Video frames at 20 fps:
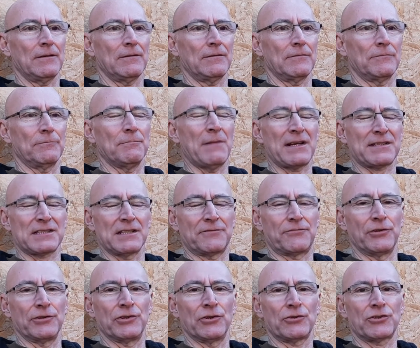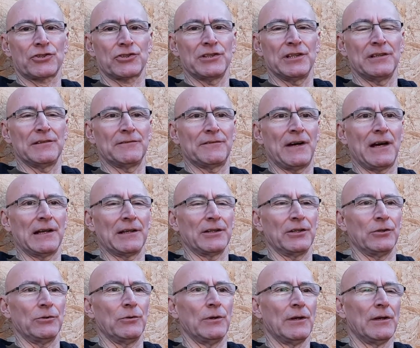Massive reduction in
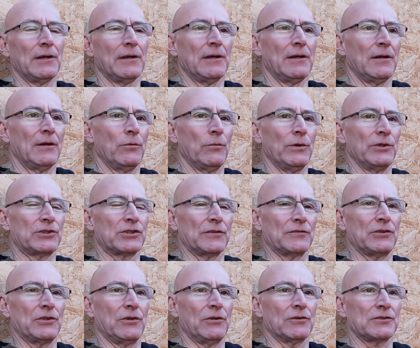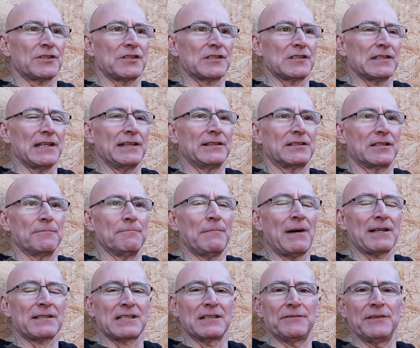value, which of course has led to
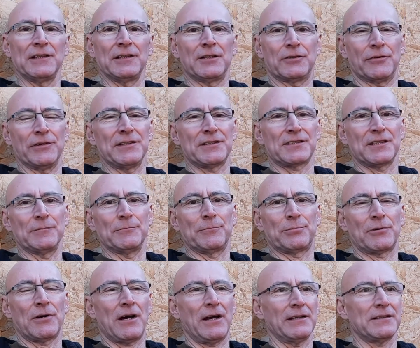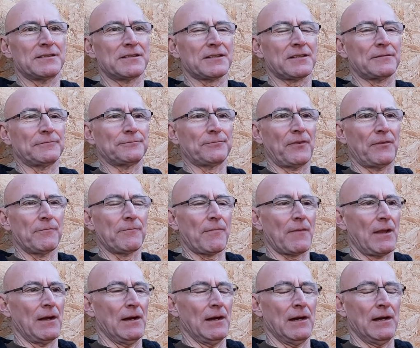massive increase in price.
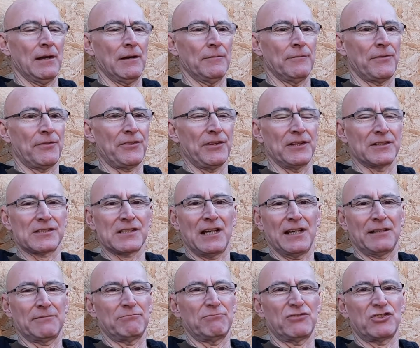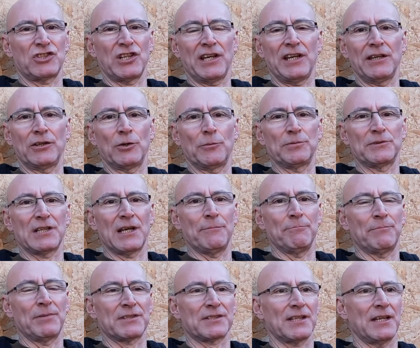Things like chicken up
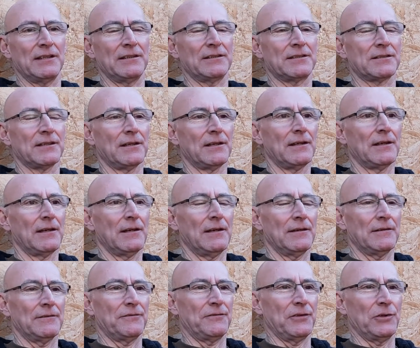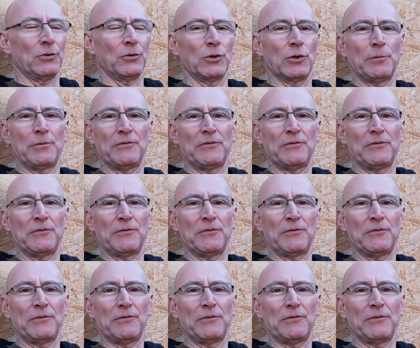10%, fuel up